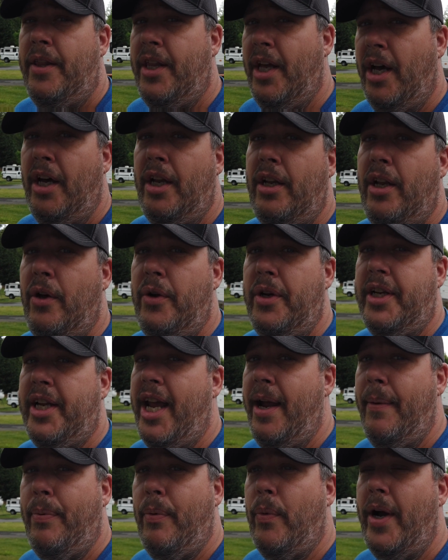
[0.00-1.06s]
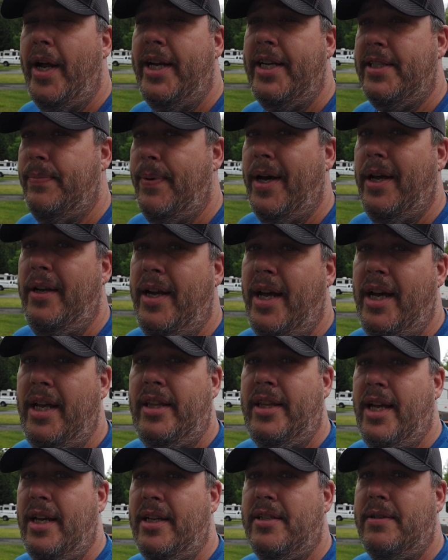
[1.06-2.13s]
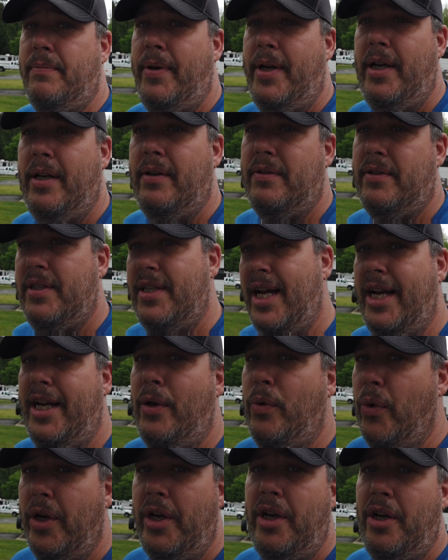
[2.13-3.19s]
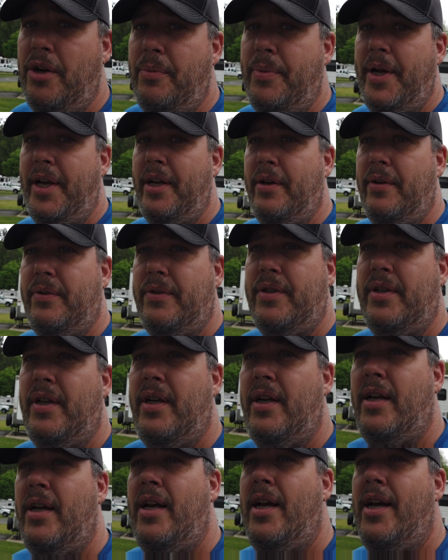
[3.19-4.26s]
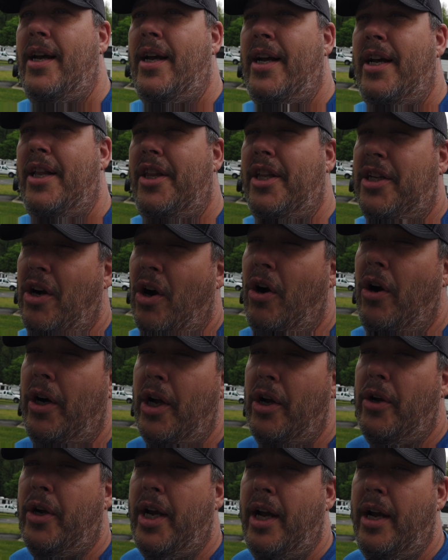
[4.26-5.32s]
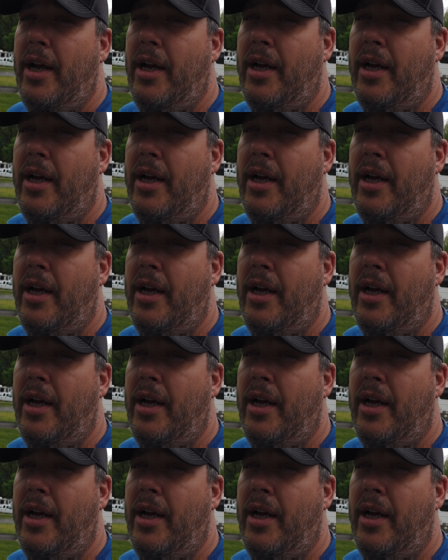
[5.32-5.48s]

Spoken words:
the unloaded camper weight is about 9,000 pounds, 9,100 pounds. The cargo